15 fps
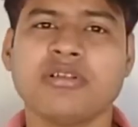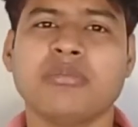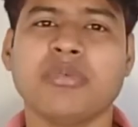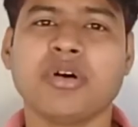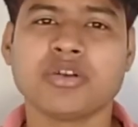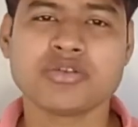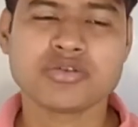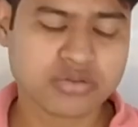
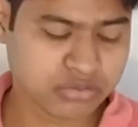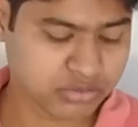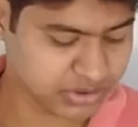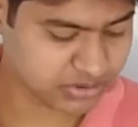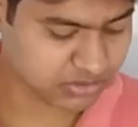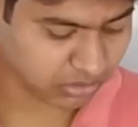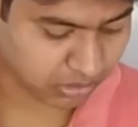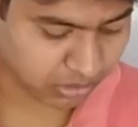monsoon
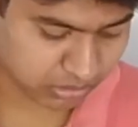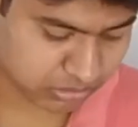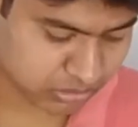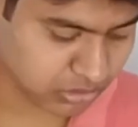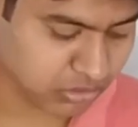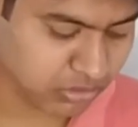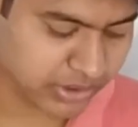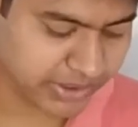is
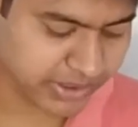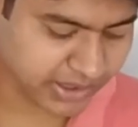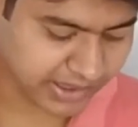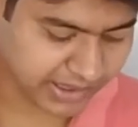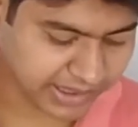also going,